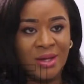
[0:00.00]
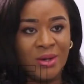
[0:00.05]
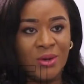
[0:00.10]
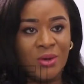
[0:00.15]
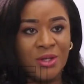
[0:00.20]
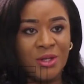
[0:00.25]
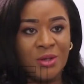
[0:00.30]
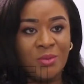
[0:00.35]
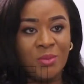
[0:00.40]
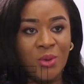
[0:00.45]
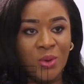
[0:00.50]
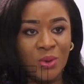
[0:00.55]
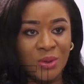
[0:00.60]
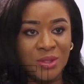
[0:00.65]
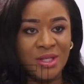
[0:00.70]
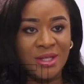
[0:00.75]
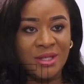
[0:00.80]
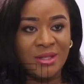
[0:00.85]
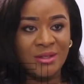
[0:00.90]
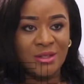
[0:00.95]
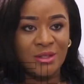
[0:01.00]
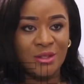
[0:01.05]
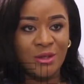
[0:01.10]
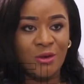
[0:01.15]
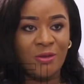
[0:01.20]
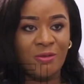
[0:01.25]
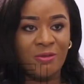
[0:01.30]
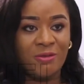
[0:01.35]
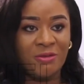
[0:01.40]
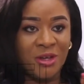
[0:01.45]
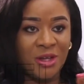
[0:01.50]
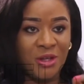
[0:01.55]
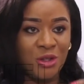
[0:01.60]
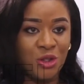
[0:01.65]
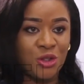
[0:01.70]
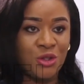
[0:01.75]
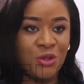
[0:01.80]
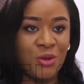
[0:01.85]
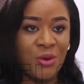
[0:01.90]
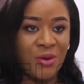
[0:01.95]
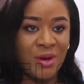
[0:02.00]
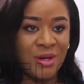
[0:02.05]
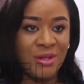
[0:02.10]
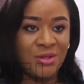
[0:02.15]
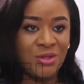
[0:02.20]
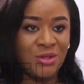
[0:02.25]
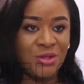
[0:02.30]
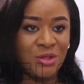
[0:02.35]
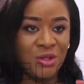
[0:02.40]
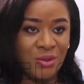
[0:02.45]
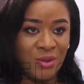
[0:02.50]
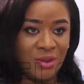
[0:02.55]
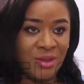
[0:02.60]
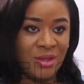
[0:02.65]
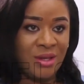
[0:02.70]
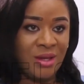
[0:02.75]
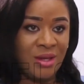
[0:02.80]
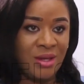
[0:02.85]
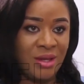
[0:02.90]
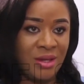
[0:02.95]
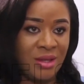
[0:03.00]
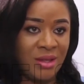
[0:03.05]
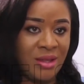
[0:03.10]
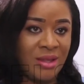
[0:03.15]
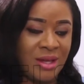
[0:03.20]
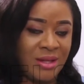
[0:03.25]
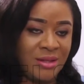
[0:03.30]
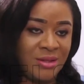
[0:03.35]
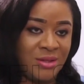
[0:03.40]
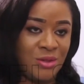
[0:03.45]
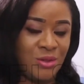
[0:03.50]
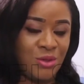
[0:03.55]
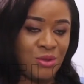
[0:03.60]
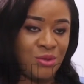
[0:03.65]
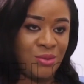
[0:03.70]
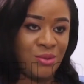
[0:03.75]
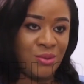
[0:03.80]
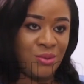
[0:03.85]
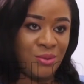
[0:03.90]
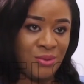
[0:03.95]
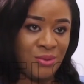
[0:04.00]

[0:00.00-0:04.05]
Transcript: or the importance of insurance. Do you think that's true?